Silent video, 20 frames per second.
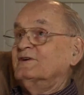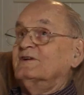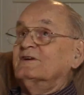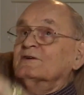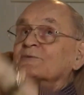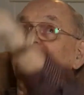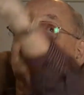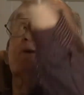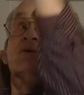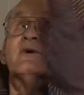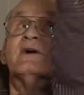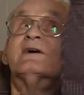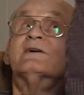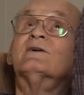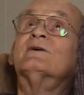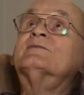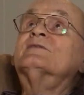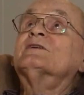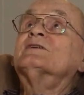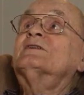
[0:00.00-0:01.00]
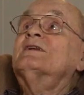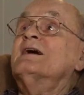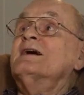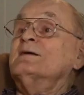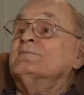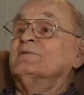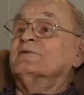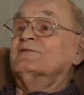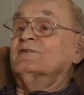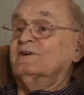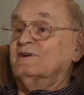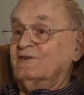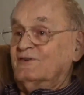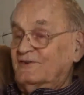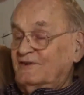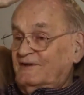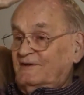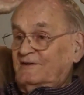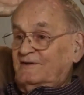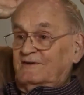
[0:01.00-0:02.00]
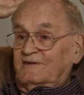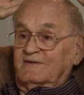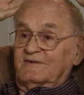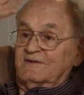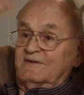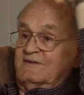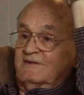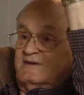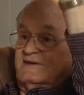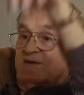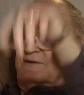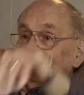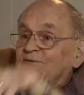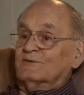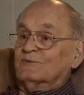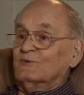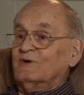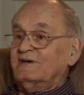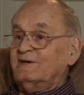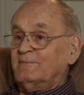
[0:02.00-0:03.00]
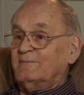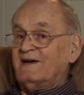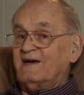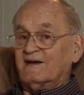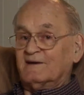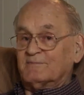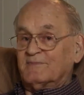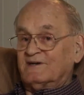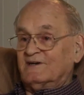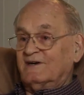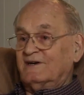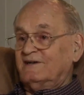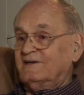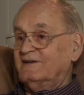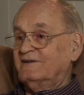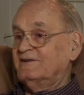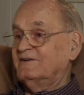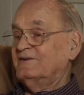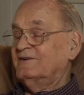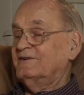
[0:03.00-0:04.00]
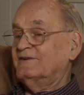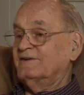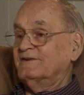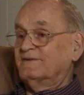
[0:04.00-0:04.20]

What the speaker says: they went right over the top of us, and then they way back behind us.